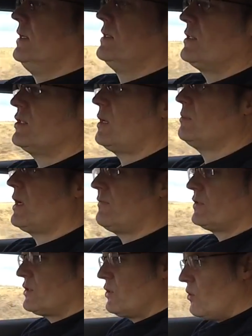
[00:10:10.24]
It's a shame to have to
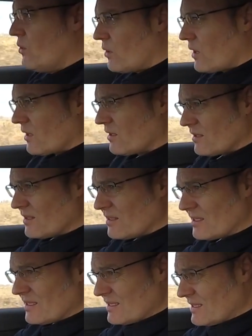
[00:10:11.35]
talk,
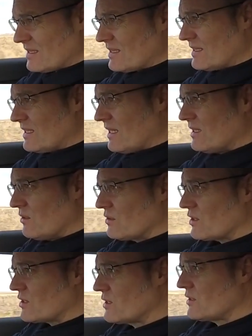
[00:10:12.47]
not
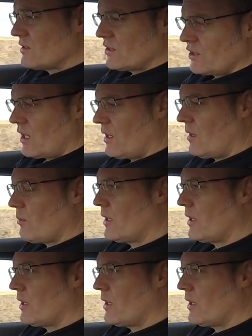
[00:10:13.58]
just shut up.